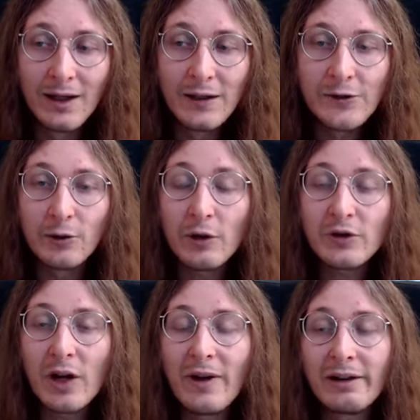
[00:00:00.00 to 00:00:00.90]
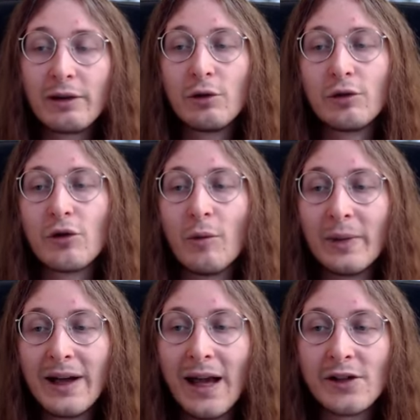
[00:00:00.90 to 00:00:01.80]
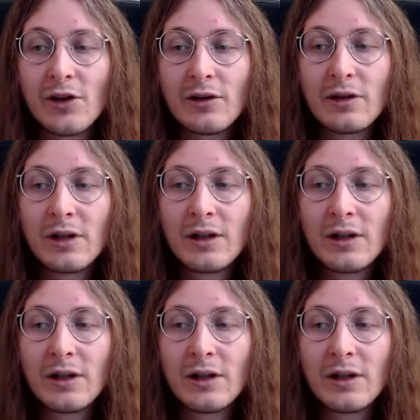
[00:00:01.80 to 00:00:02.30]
So those are very good combination.